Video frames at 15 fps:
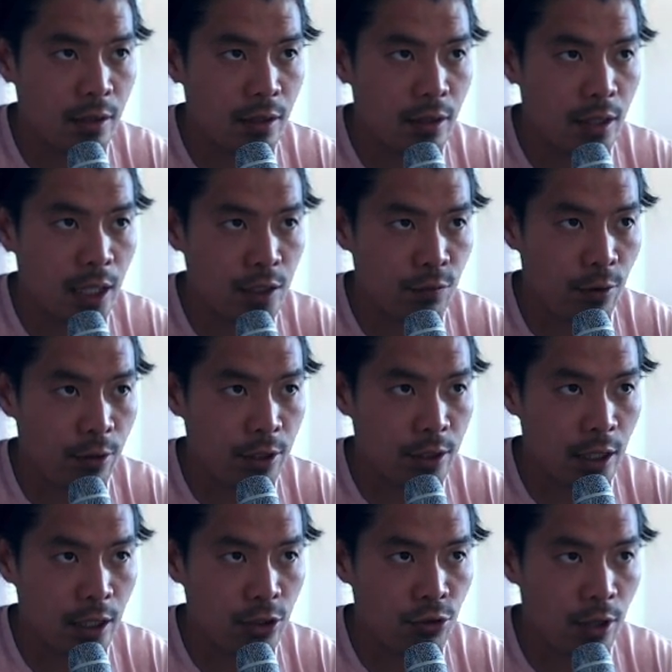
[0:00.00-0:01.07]
as far as like
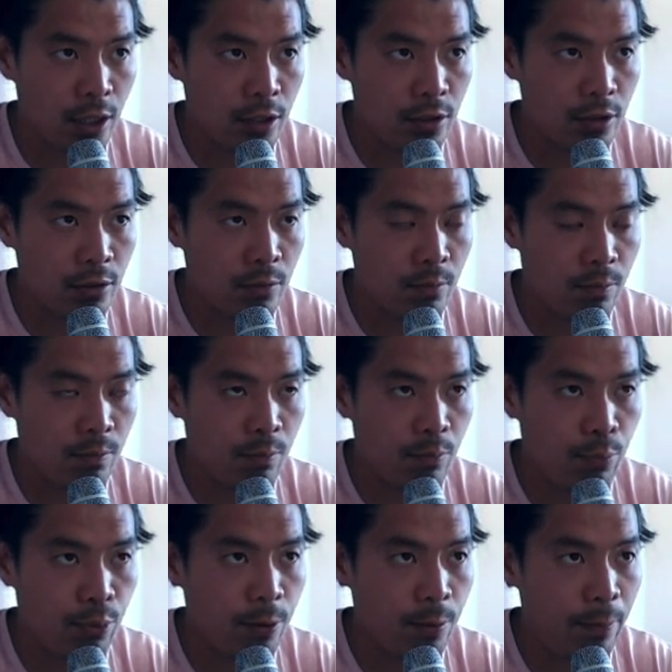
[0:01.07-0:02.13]
trying to
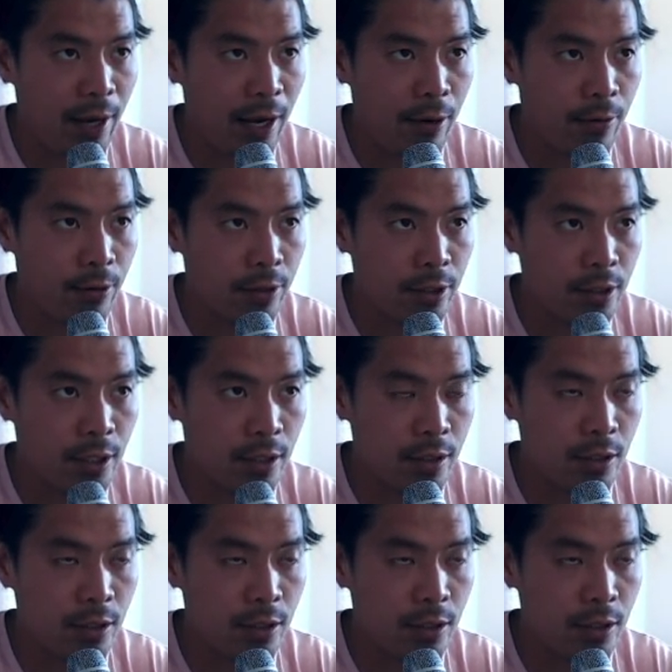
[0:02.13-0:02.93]
put power on the disc.